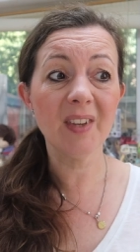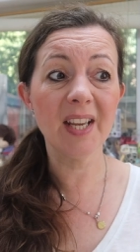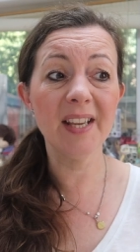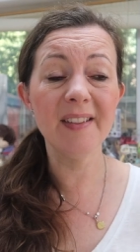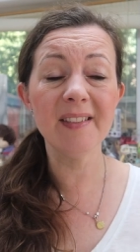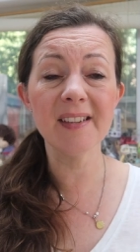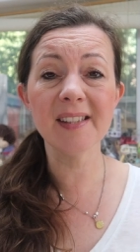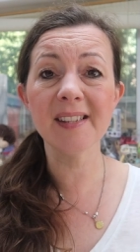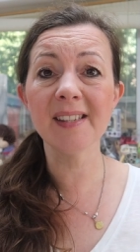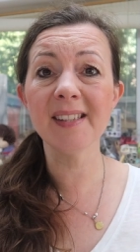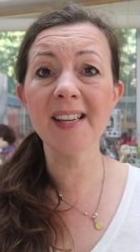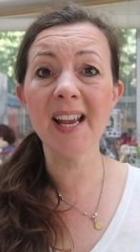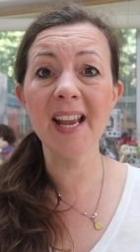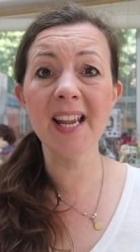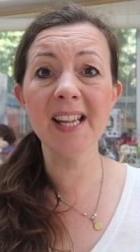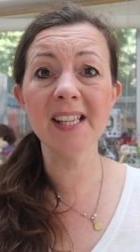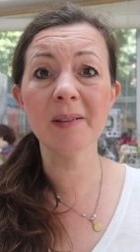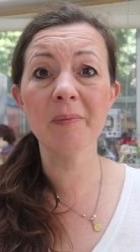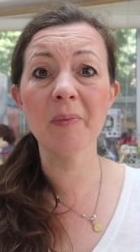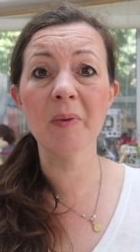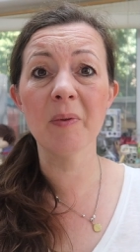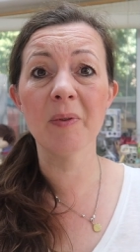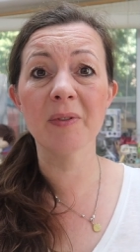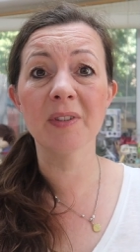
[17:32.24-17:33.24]
in the
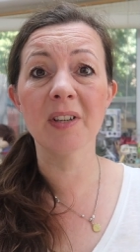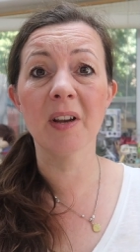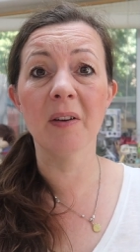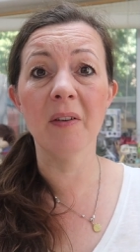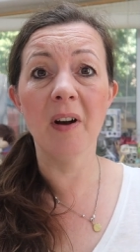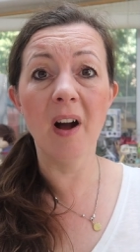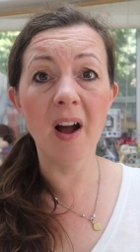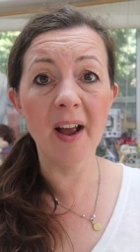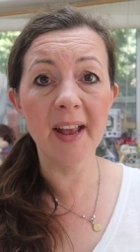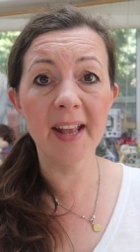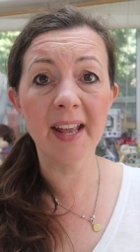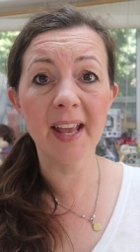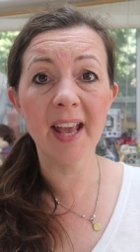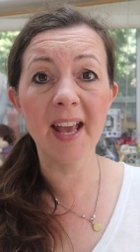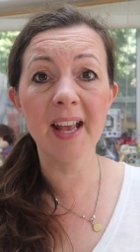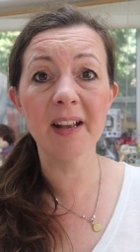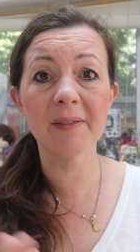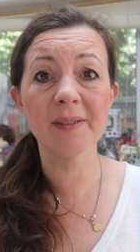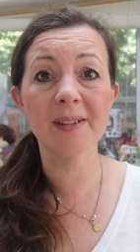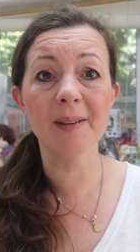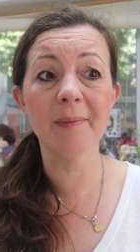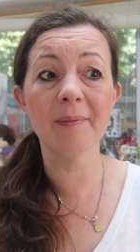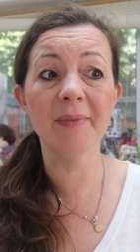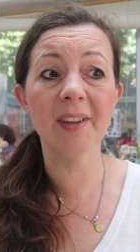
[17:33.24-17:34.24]
States and we want to go hiking
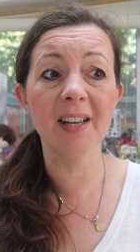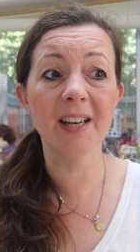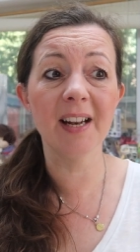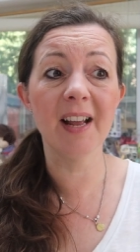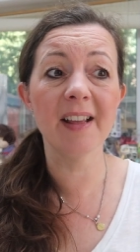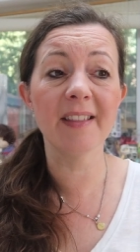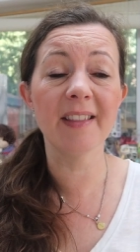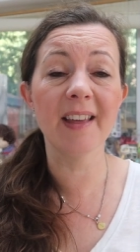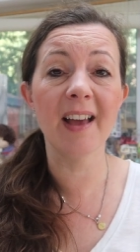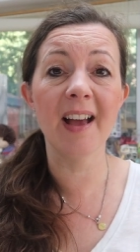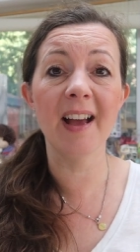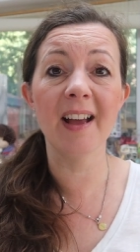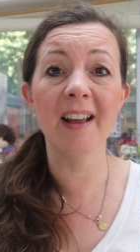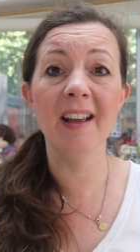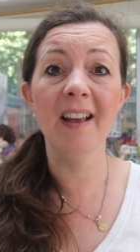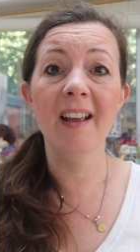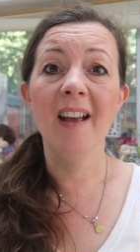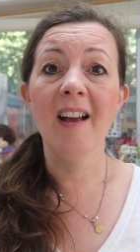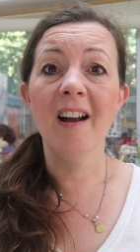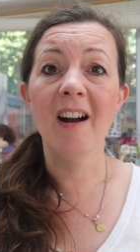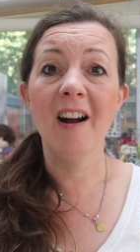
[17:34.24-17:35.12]
or something like that,